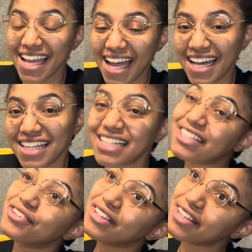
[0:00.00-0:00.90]
and then
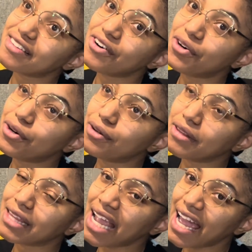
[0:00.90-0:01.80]
do this whole
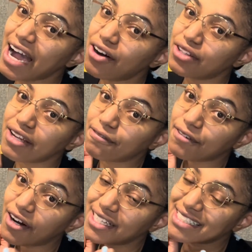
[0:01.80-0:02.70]
layout and
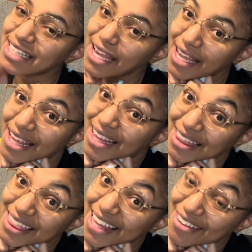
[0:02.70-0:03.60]
fawn and say,
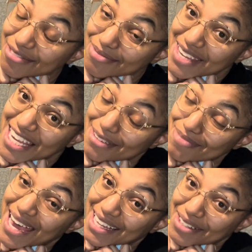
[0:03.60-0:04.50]
love me,
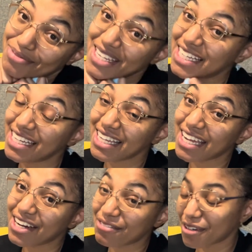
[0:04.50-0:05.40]
pet me,
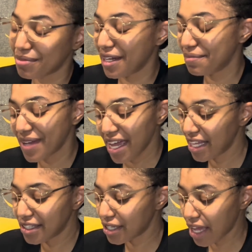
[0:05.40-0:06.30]
care for me.
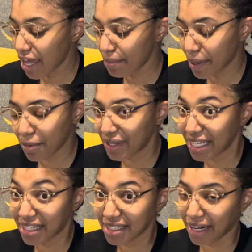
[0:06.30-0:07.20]
And people
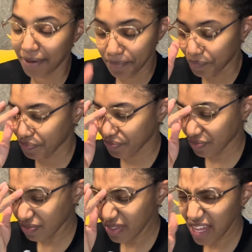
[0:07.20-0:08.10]
eat it up
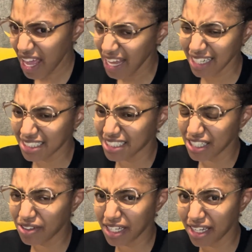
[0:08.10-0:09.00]
because she's
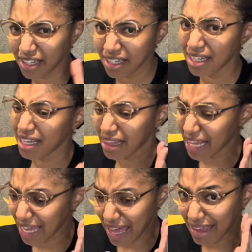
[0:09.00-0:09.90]
only
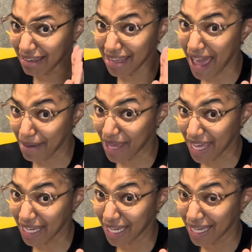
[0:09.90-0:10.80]
like yay big.